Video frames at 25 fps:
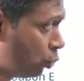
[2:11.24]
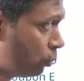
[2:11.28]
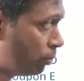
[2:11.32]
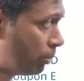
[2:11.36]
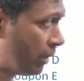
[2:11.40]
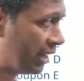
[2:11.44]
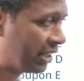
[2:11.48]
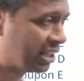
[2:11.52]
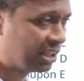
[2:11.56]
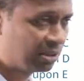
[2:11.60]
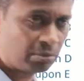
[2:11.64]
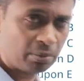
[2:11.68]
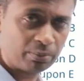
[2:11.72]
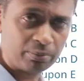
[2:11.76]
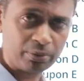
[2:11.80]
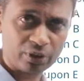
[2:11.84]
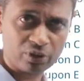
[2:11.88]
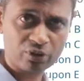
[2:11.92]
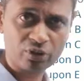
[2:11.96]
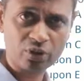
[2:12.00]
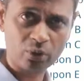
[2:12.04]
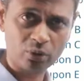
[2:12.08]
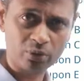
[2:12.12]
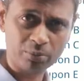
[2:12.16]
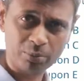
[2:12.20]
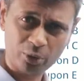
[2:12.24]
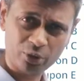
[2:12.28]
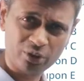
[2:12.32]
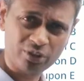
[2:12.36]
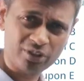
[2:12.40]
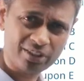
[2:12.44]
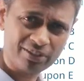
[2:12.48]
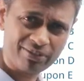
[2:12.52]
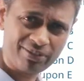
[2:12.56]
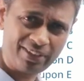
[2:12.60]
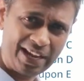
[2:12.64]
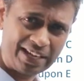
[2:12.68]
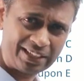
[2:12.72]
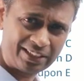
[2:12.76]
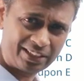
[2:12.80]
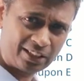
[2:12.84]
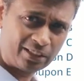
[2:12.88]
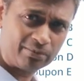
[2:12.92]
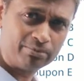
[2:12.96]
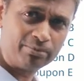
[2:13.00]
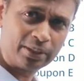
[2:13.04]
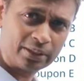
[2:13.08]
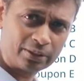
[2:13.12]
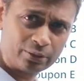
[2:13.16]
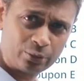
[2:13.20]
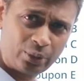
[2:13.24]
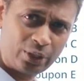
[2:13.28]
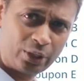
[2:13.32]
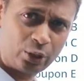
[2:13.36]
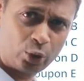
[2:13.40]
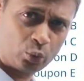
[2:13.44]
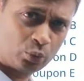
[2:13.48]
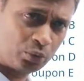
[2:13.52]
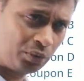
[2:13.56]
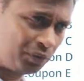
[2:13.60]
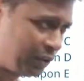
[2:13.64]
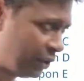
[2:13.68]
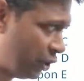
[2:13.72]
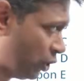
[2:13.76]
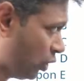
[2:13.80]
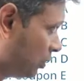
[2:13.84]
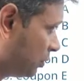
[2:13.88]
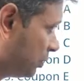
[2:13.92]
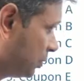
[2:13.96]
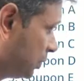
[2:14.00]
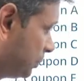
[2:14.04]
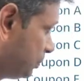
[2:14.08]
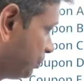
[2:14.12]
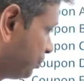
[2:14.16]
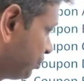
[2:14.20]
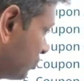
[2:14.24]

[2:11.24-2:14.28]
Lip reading: No maximum discount because it's a flat number. You get 250 off.